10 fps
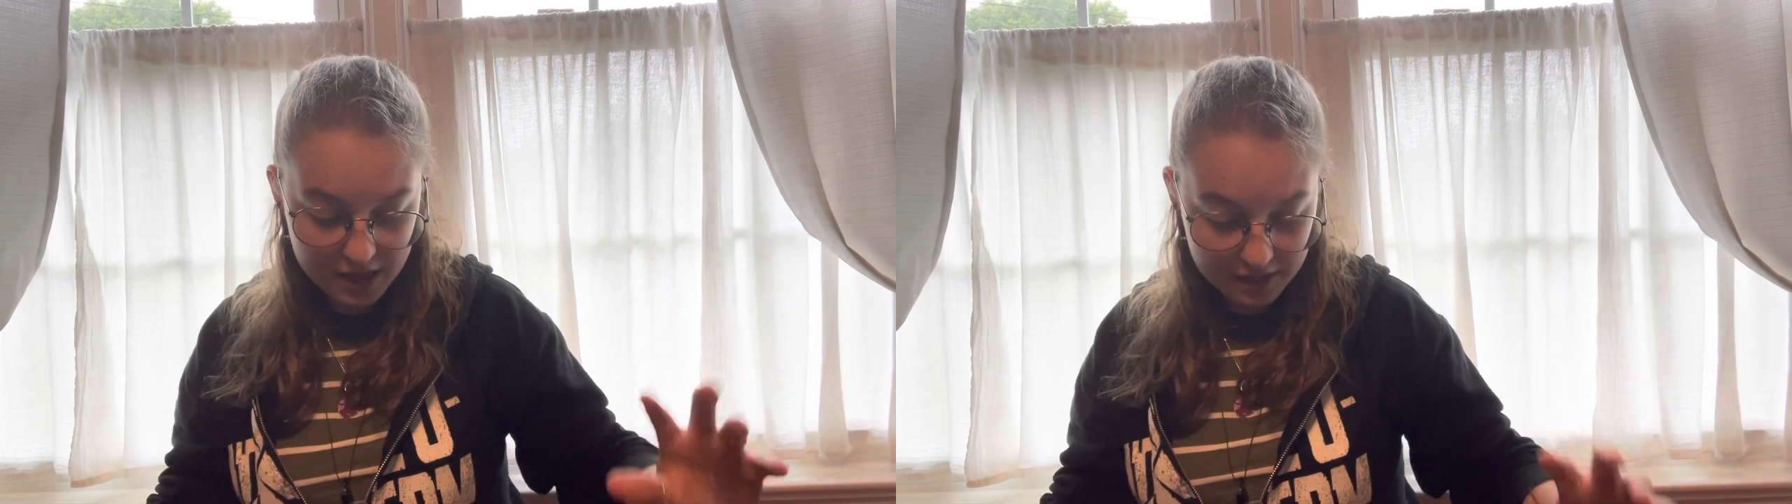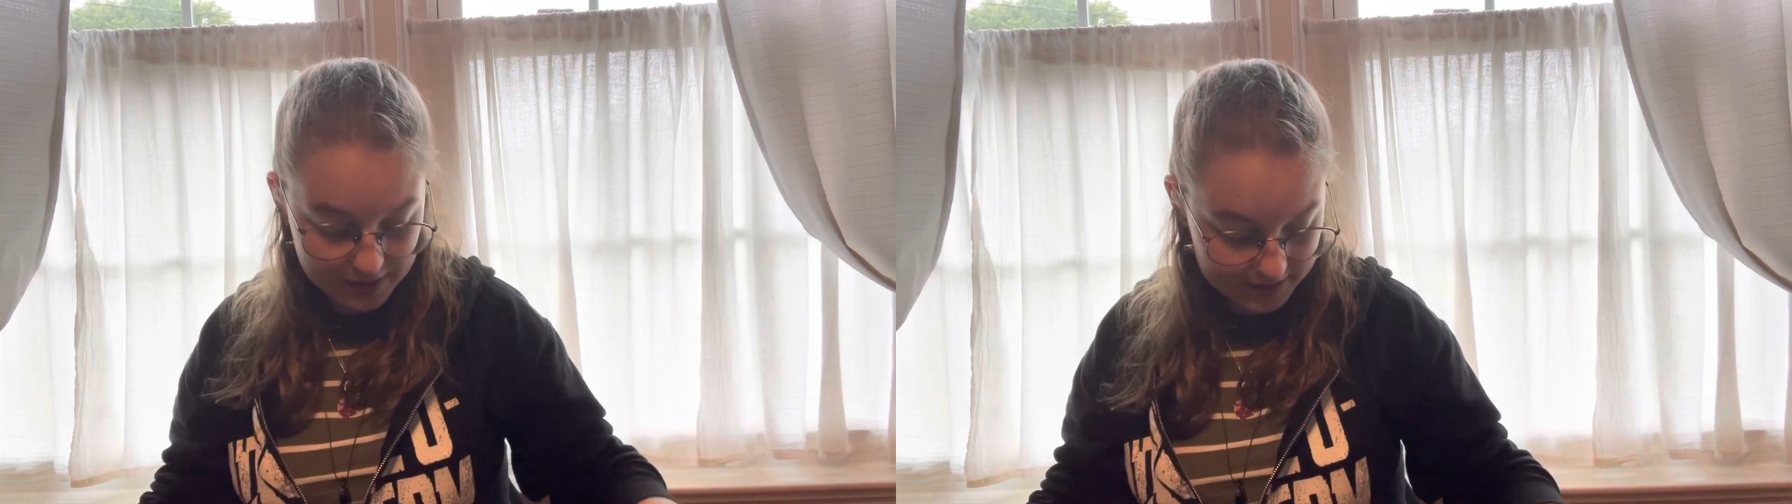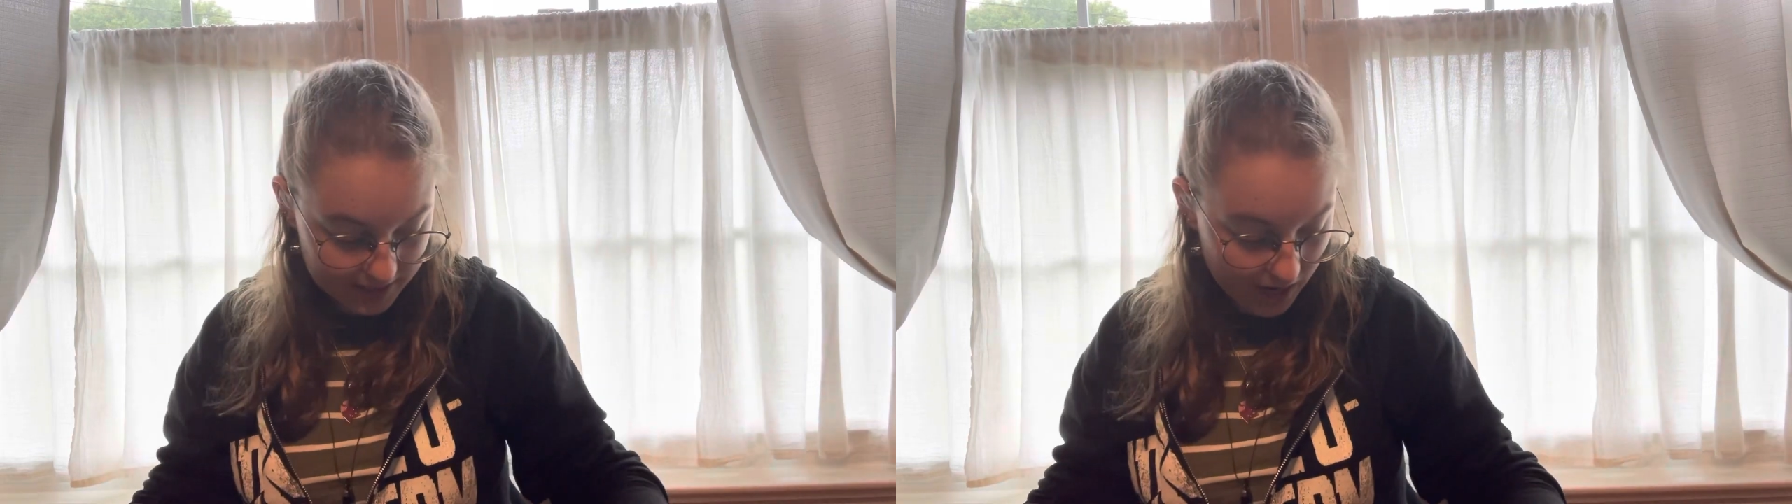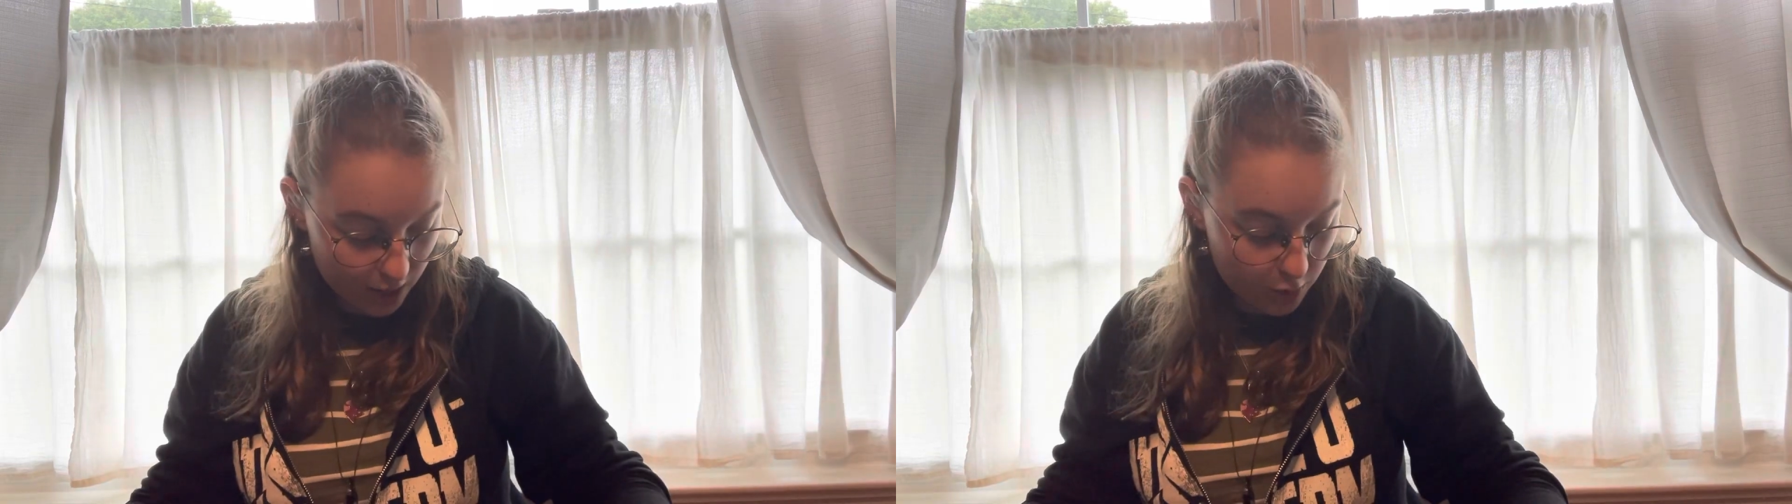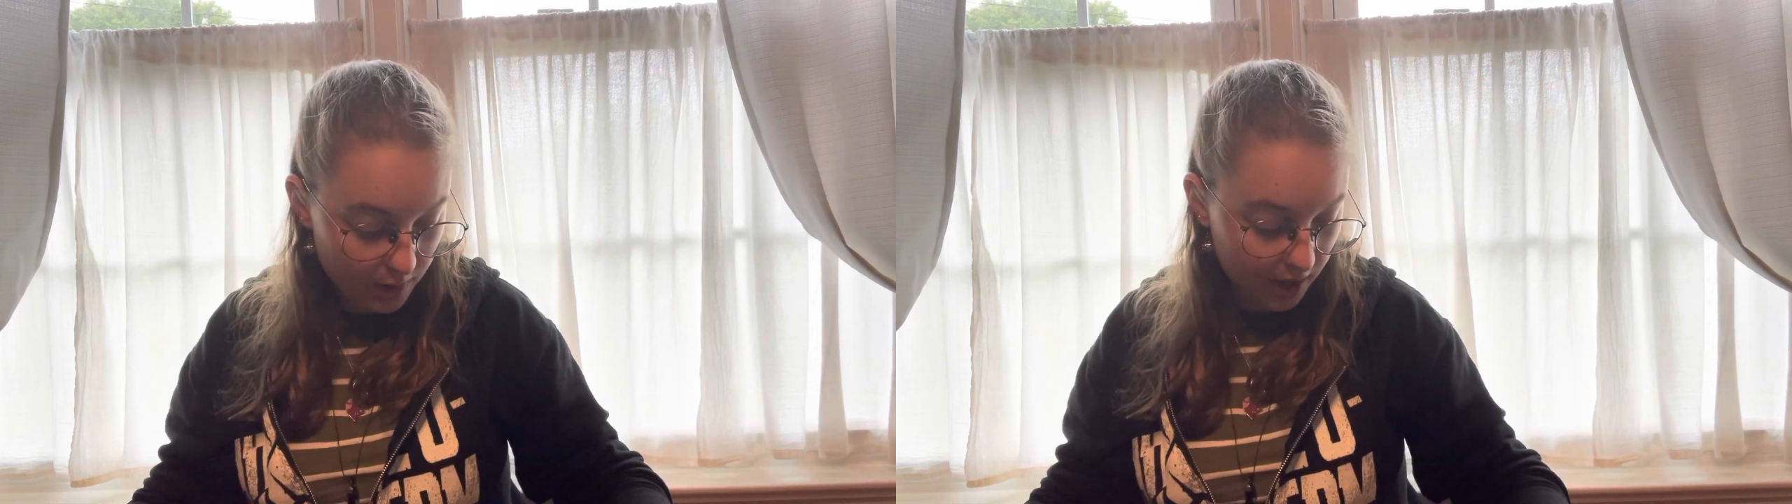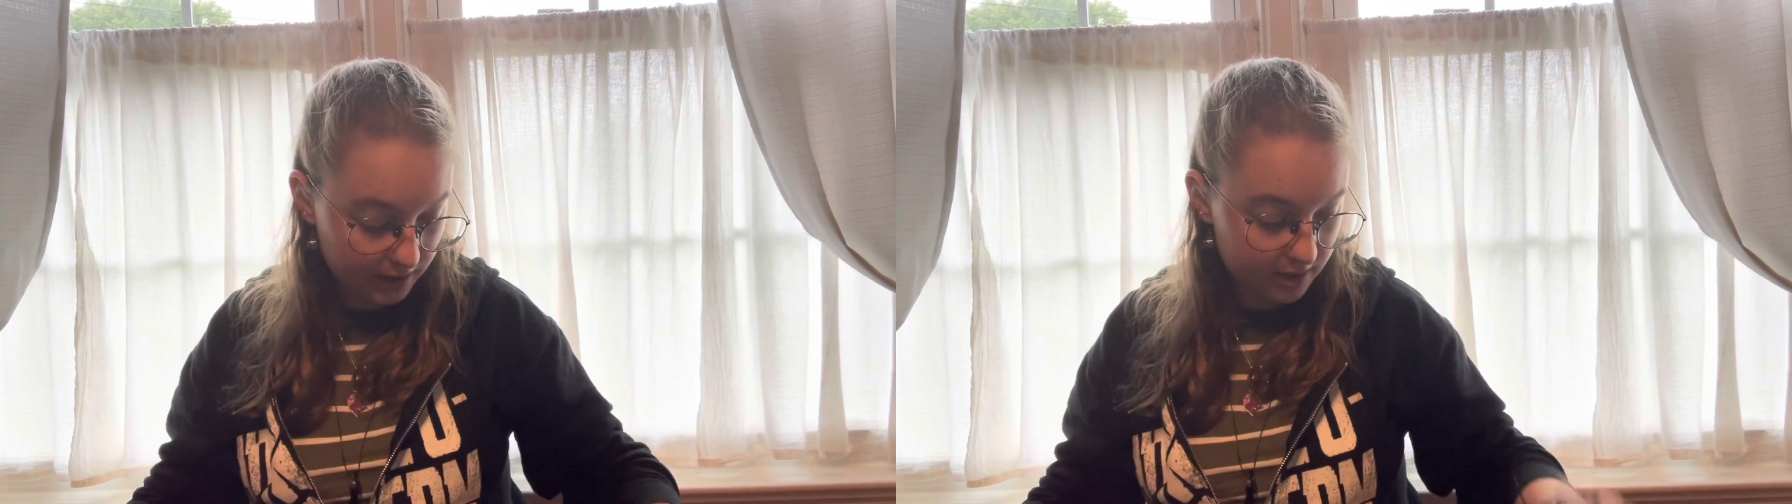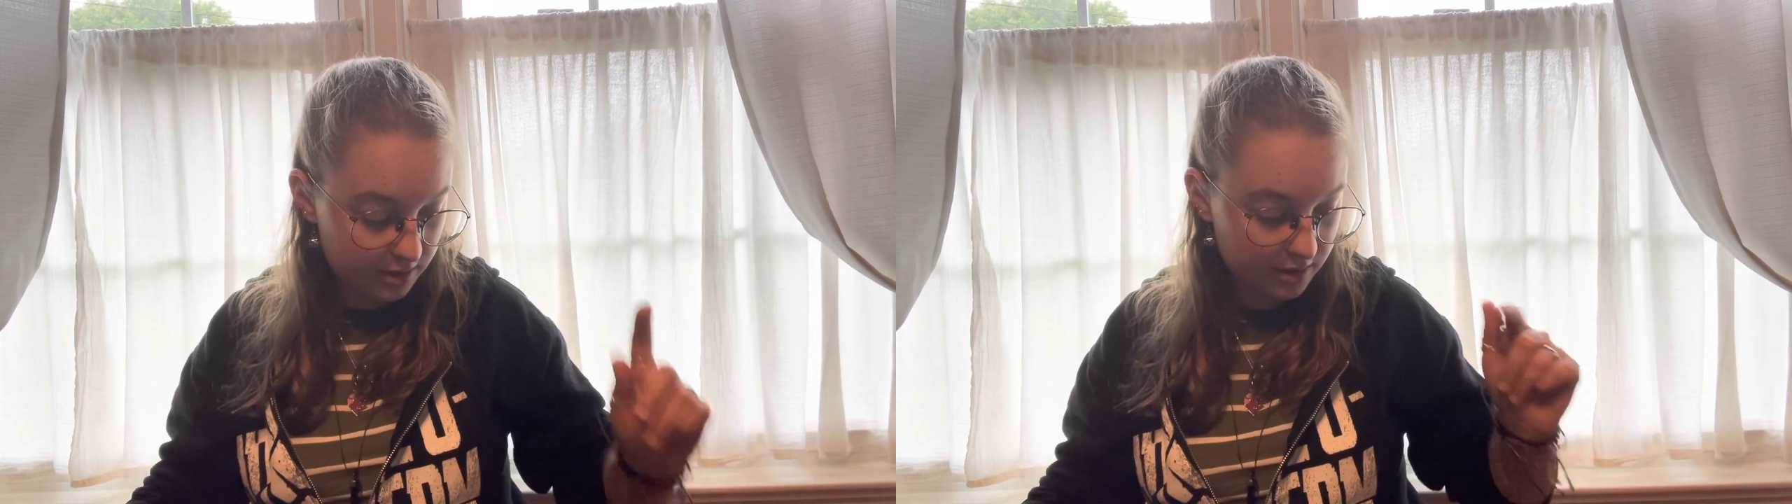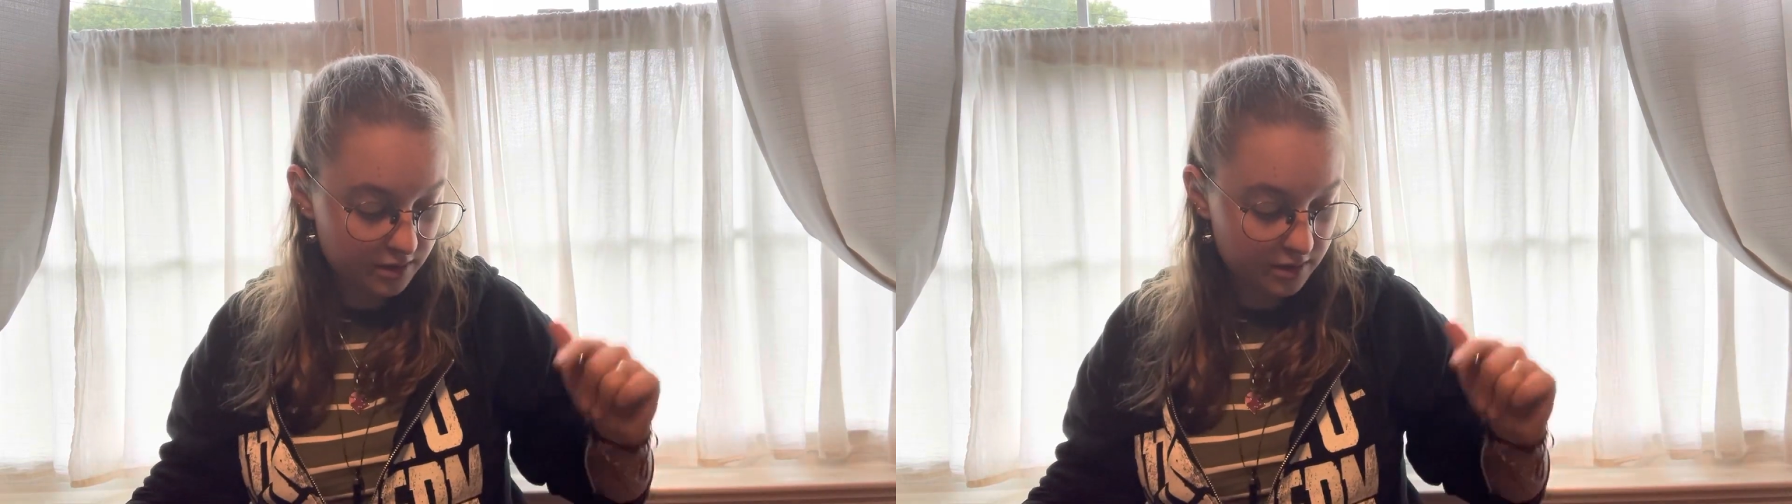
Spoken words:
the entire body,